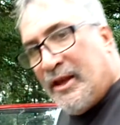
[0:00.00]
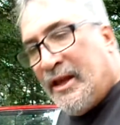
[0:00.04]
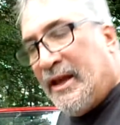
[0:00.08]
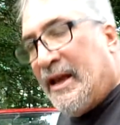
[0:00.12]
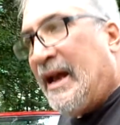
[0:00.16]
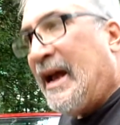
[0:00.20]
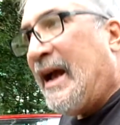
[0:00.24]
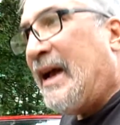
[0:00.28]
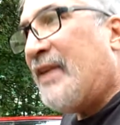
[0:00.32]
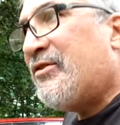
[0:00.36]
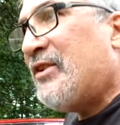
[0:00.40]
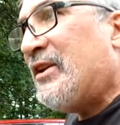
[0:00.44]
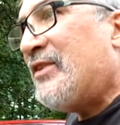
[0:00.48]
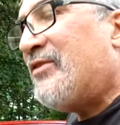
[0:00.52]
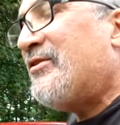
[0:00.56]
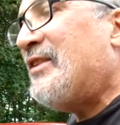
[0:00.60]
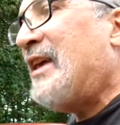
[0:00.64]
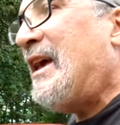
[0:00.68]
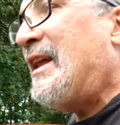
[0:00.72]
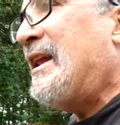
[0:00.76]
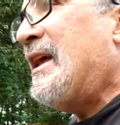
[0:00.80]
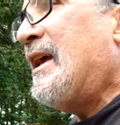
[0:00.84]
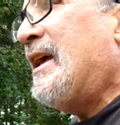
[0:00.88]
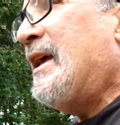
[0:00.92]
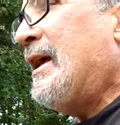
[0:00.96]
As I
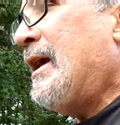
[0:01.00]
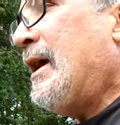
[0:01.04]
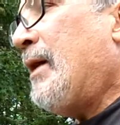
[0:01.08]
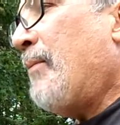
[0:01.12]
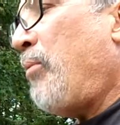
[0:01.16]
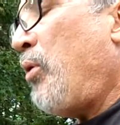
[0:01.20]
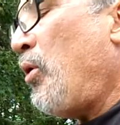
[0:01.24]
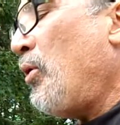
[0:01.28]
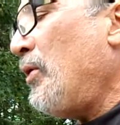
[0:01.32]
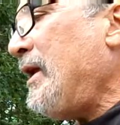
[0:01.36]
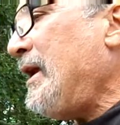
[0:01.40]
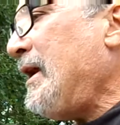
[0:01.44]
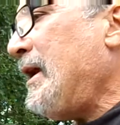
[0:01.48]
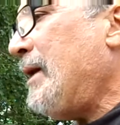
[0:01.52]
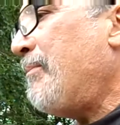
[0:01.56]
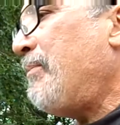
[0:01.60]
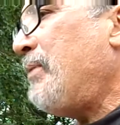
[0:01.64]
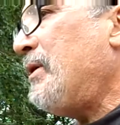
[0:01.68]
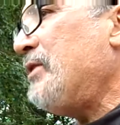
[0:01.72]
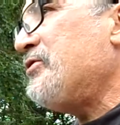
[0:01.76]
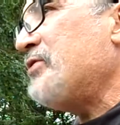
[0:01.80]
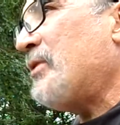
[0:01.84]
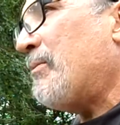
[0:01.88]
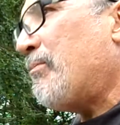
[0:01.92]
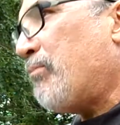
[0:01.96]
said, putting a
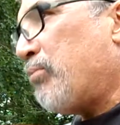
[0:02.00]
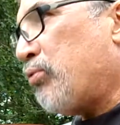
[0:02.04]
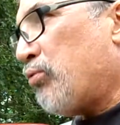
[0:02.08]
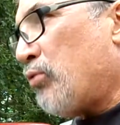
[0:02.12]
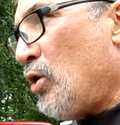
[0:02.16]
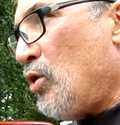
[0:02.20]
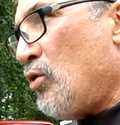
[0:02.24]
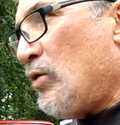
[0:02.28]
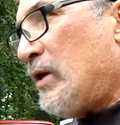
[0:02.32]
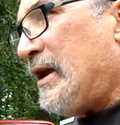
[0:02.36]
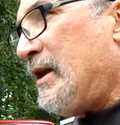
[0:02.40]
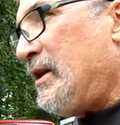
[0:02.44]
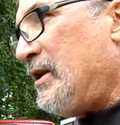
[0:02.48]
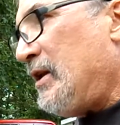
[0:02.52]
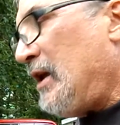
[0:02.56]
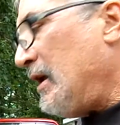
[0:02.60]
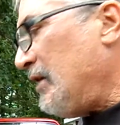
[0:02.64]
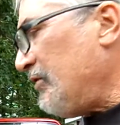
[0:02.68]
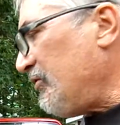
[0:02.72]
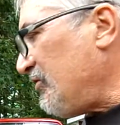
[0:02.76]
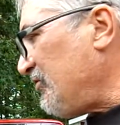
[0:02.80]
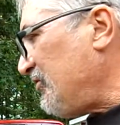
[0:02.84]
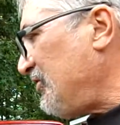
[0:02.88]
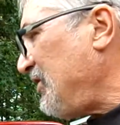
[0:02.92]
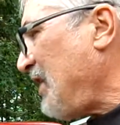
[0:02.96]
bunch of broken
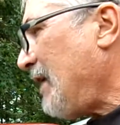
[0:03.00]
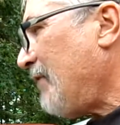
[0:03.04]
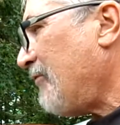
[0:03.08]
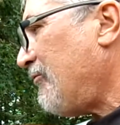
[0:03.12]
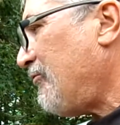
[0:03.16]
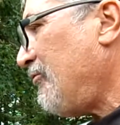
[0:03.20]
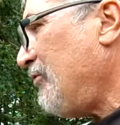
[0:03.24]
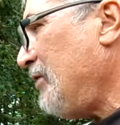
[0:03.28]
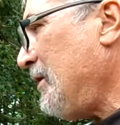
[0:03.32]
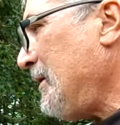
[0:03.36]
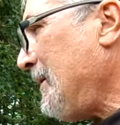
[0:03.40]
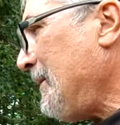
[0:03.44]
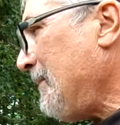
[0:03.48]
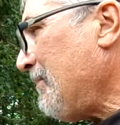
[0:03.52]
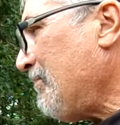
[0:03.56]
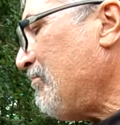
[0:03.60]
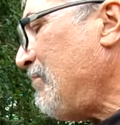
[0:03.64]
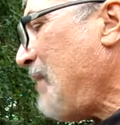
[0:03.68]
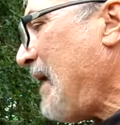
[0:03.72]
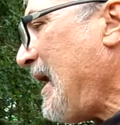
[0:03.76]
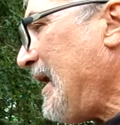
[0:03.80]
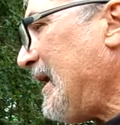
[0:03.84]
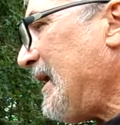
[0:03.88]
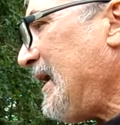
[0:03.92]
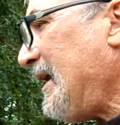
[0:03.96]
stuff
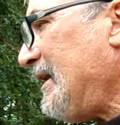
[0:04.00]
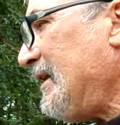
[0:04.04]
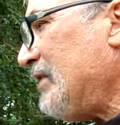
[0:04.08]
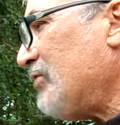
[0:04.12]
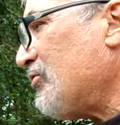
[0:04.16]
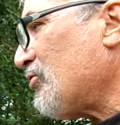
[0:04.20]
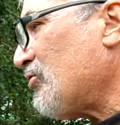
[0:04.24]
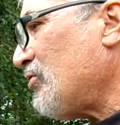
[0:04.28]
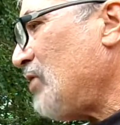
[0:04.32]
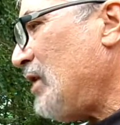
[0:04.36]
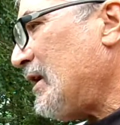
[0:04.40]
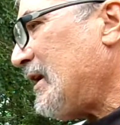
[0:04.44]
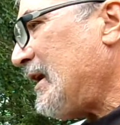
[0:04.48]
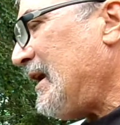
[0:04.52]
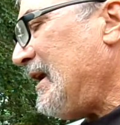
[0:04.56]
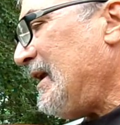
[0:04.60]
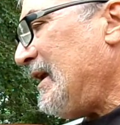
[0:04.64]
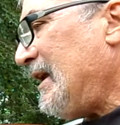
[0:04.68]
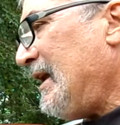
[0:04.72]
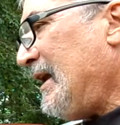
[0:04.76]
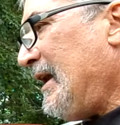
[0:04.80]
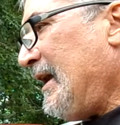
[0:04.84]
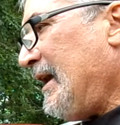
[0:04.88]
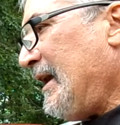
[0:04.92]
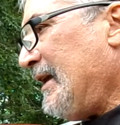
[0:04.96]
back in a truck.
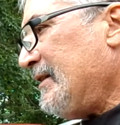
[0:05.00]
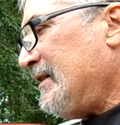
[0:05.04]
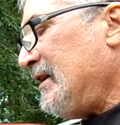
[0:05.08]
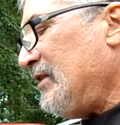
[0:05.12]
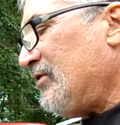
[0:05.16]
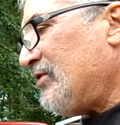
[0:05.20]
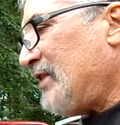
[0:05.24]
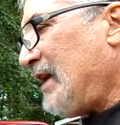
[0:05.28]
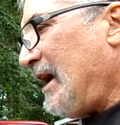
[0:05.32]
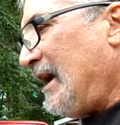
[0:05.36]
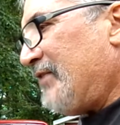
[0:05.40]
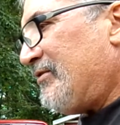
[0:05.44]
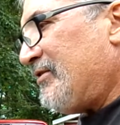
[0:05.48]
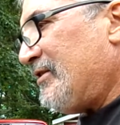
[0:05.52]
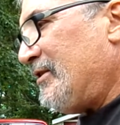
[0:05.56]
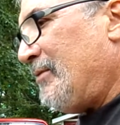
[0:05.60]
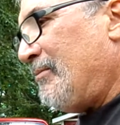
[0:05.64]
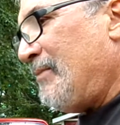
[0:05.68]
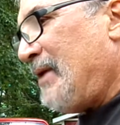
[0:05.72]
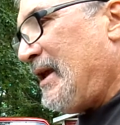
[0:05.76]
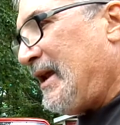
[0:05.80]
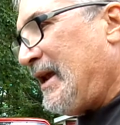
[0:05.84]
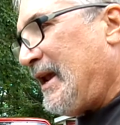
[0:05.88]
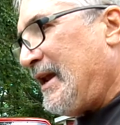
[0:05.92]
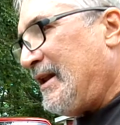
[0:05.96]
These guys that are
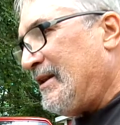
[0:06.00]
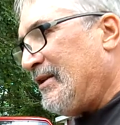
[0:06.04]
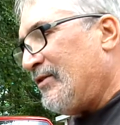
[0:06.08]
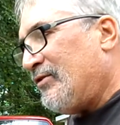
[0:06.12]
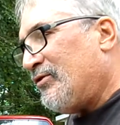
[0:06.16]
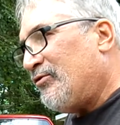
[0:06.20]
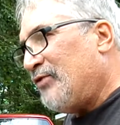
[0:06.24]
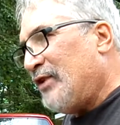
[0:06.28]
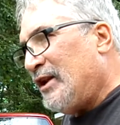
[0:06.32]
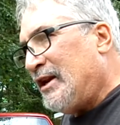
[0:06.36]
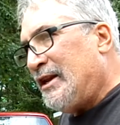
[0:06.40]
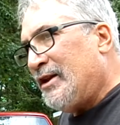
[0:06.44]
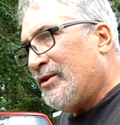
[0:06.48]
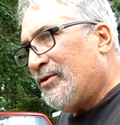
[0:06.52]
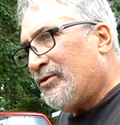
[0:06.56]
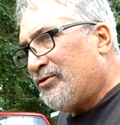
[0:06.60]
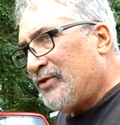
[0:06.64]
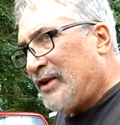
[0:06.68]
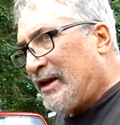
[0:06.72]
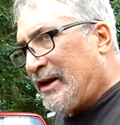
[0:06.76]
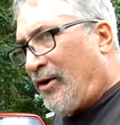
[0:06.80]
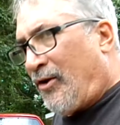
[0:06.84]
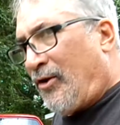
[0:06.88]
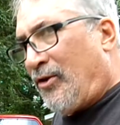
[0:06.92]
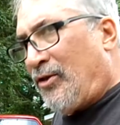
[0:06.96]
making these videos,
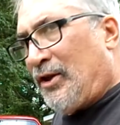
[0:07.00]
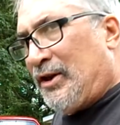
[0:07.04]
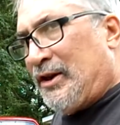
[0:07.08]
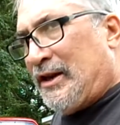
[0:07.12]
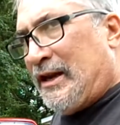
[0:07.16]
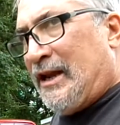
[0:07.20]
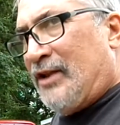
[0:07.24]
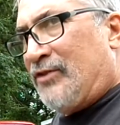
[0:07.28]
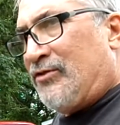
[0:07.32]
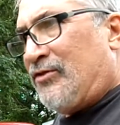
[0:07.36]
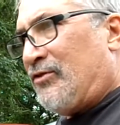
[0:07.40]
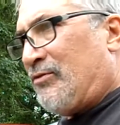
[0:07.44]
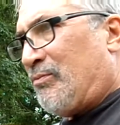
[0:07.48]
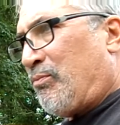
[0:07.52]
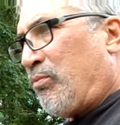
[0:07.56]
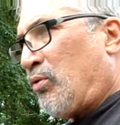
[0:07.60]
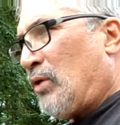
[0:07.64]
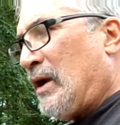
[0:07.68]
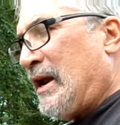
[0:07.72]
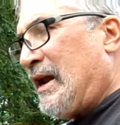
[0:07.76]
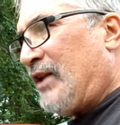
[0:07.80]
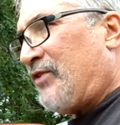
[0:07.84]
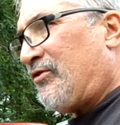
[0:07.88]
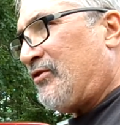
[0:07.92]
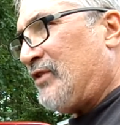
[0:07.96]
like all it needs is
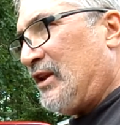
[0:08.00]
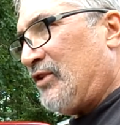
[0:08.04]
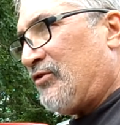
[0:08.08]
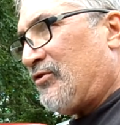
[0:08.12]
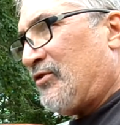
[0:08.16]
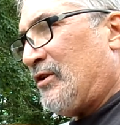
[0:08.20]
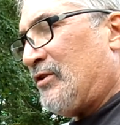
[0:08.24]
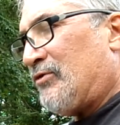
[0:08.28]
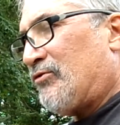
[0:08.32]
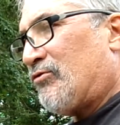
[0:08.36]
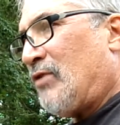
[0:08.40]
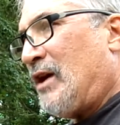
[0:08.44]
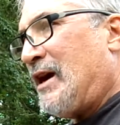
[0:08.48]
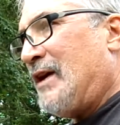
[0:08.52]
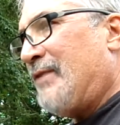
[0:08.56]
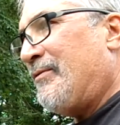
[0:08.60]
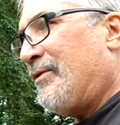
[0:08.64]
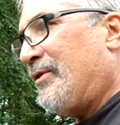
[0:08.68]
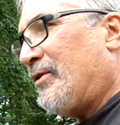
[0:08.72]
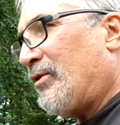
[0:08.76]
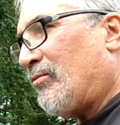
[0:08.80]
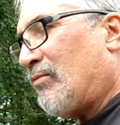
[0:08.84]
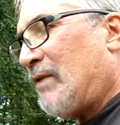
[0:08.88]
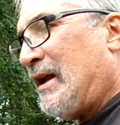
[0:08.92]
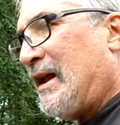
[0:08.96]
brakes, and they start driving
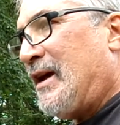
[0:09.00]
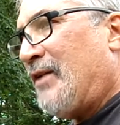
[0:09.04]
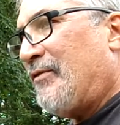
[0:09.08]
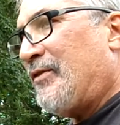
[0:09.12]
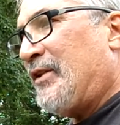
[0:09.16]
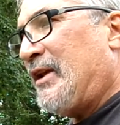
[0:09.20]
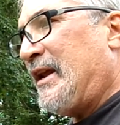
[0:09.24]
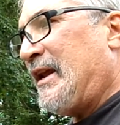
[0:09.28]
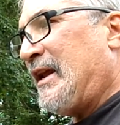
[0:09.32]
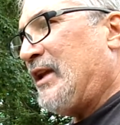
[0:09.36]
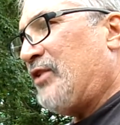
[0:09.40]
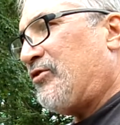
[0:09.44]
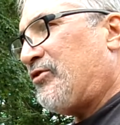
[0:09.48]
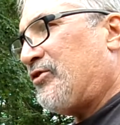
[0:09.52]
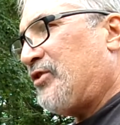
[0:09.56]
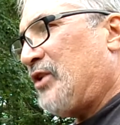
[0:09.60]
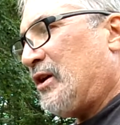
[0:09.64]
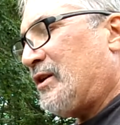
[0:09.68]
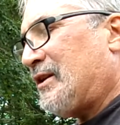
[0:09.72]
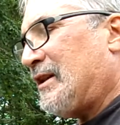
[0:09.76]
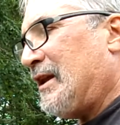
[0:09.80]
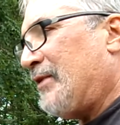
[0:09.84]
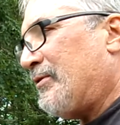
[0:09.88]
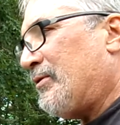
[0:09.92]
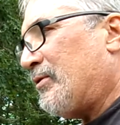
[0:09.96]
it around and they get
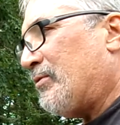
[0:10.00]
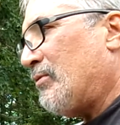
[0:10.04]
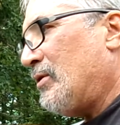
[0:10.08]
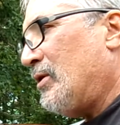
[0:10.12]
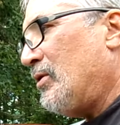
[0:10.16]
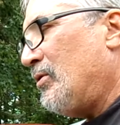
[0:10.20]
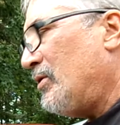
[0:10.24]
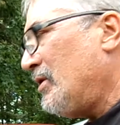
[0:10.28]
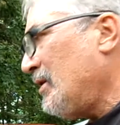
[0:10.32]
stuck down the road.